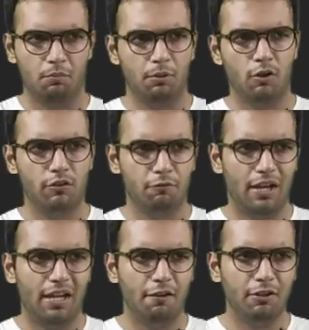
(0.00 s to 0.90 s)
because if
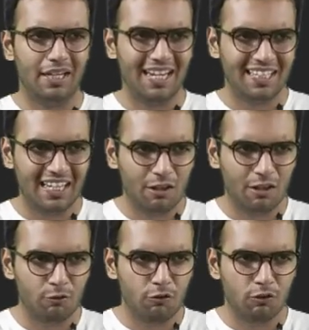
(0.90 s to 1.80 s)
I have connected a
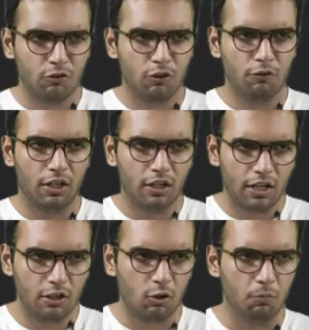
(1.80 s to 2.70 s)
resistance of one
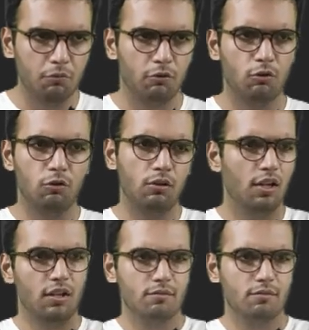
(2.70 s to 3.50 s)
hundred ohms, so